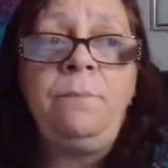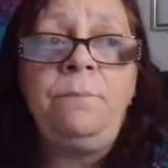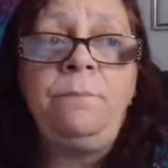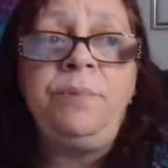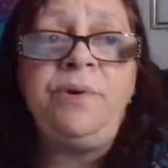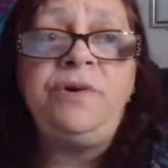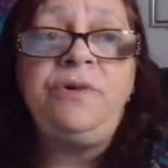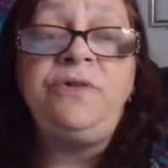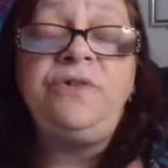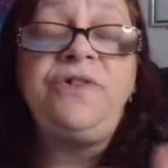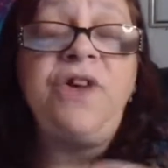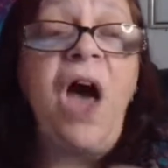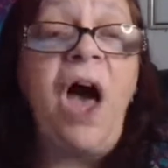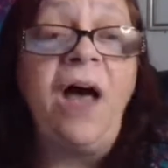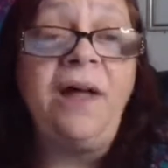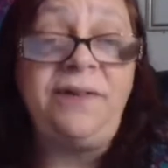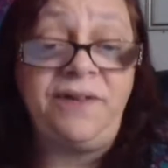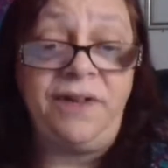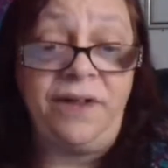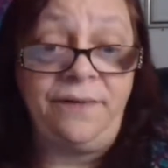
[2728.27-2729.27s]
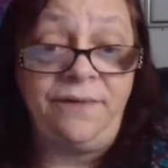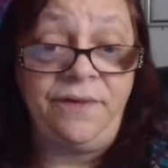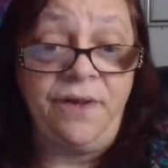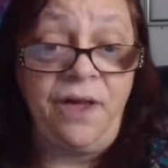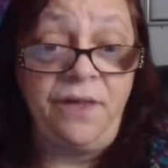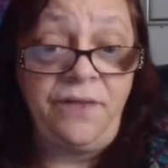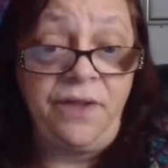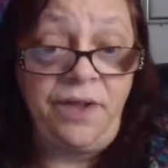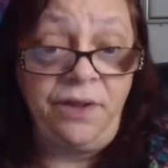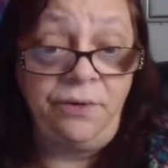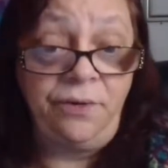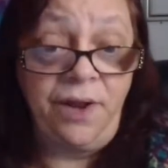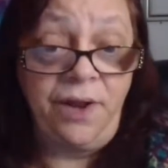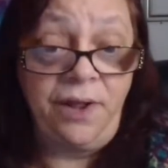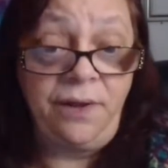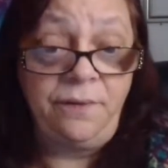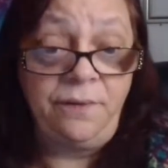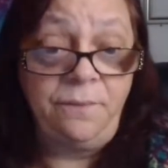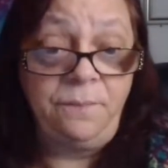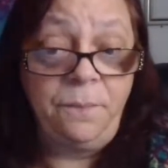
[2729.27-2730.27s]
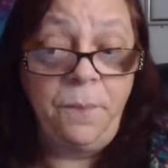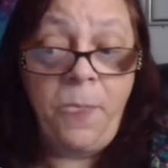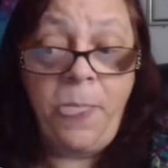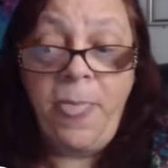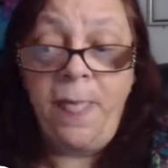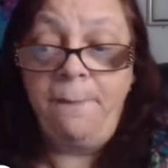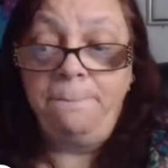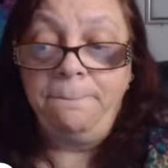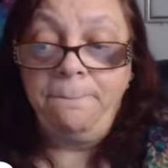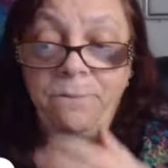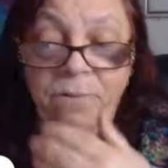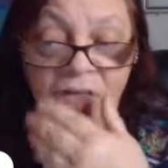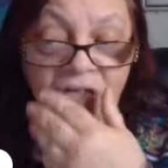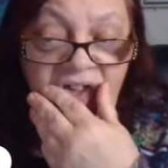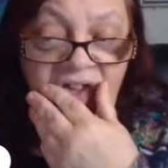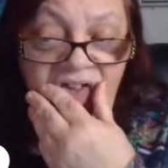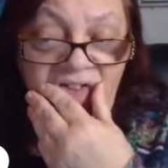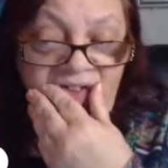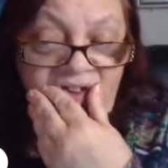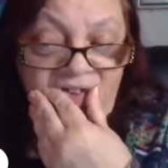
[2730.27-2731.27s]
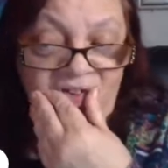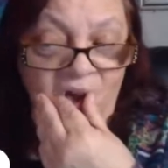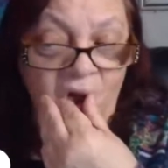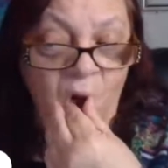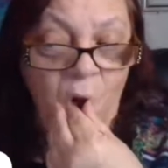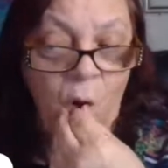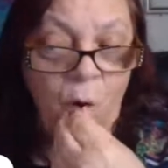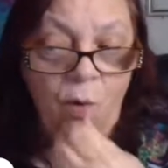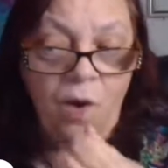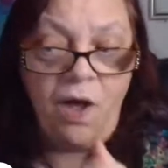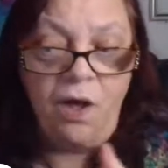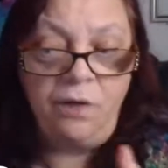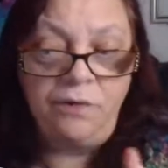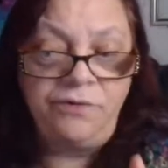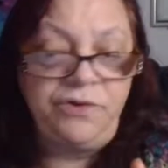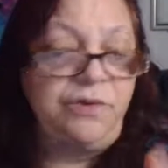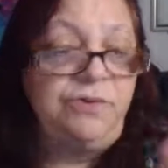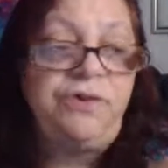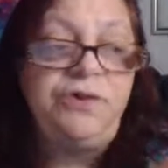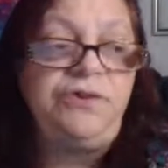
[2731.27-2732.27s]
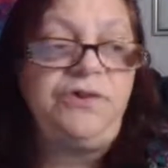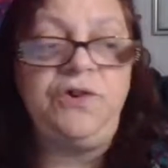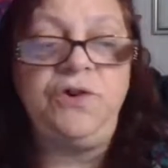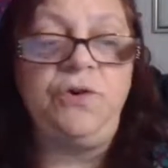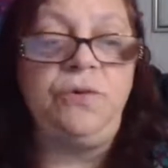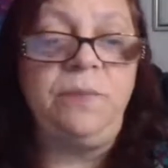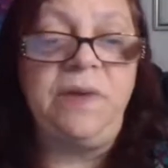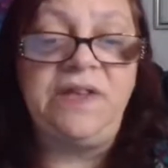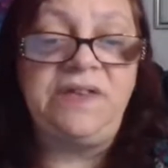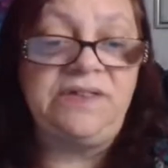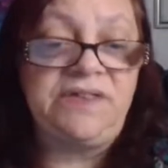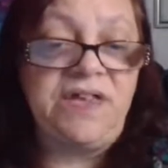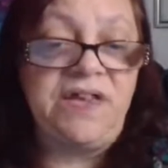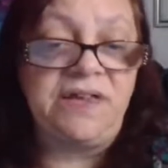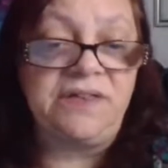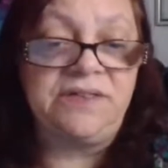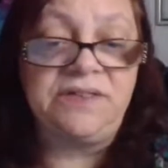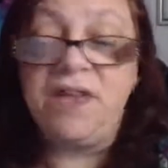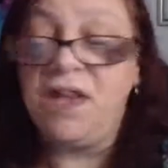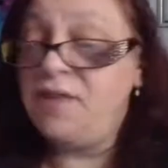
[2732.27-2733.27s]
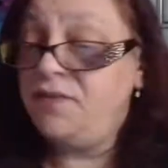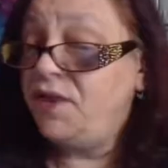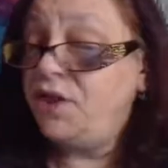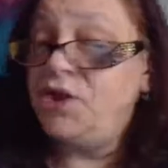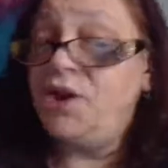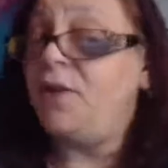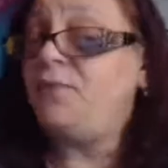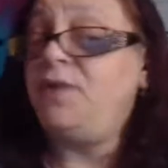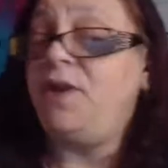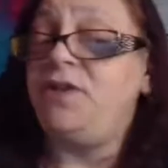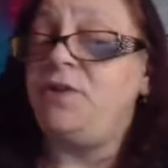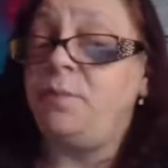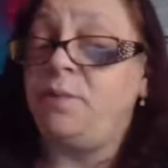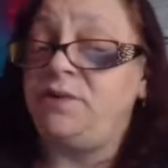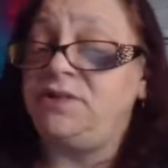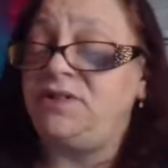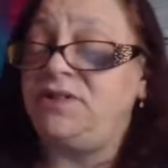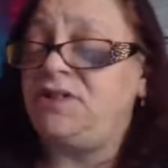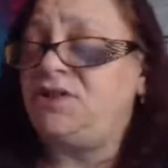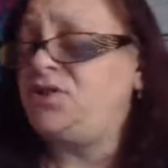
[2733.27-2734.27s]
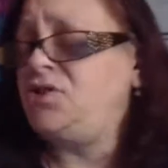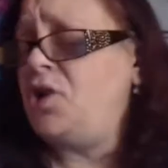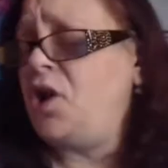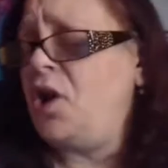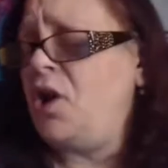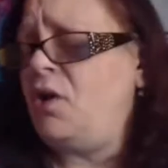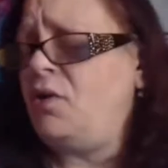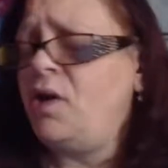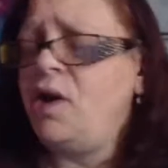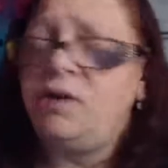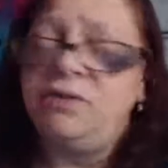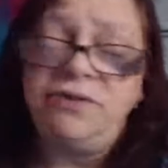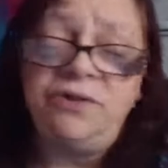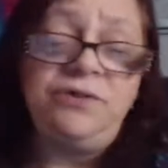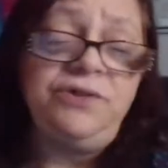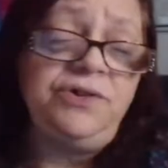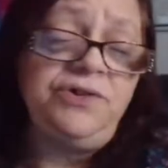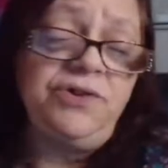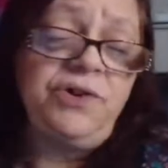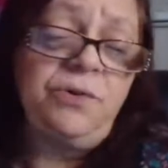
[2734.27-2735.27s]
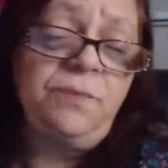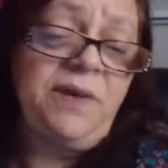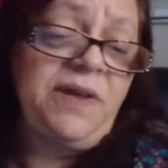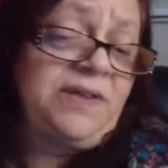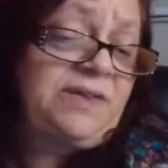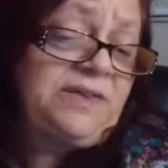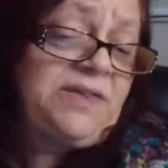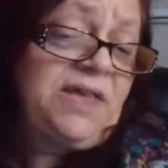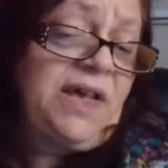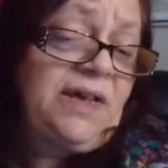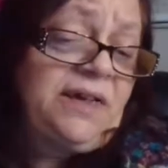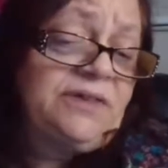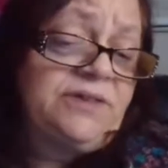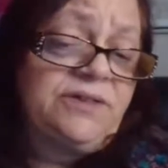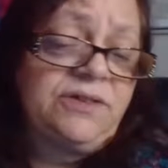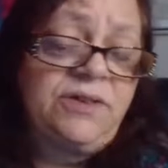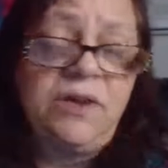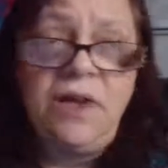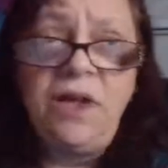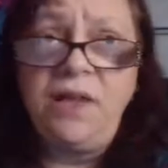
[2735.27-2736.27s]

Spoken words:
produce content on the internet that says, oh, well, 222 means this. Then you have the other person that says, no, 222 means this.